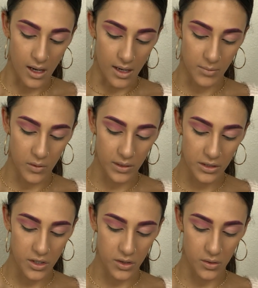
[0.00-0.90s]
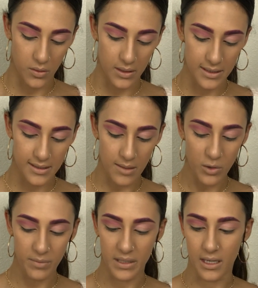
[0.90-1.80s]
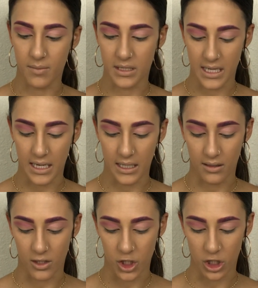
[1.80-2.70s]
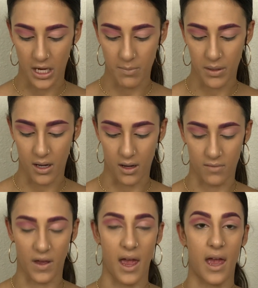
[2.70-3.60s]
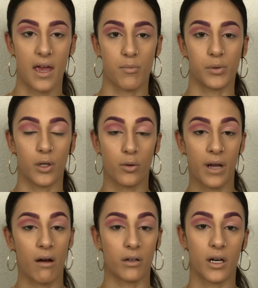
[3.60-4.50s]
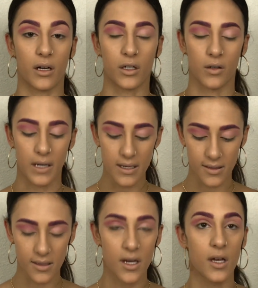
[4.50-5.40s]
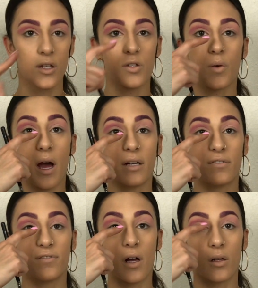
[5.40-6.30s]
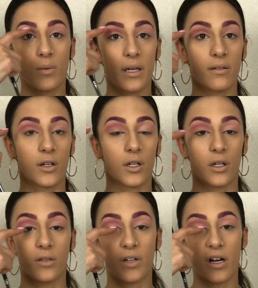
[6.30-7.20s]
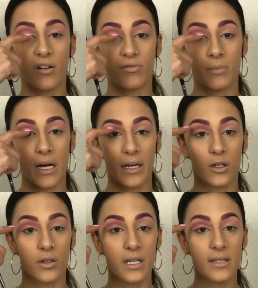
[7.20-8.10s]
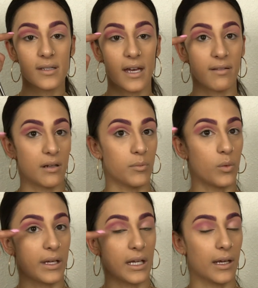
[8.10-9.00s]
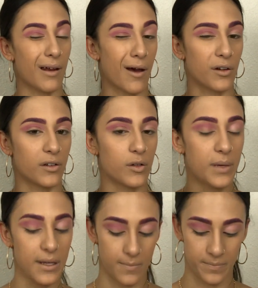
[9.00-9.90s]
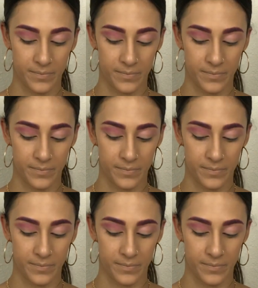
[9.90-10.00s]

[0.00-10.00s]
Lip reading: I'm going to somewhat be imitating the shape of a blown out cut crease. So kind of following the curve of my crease and then winging it out a little bit.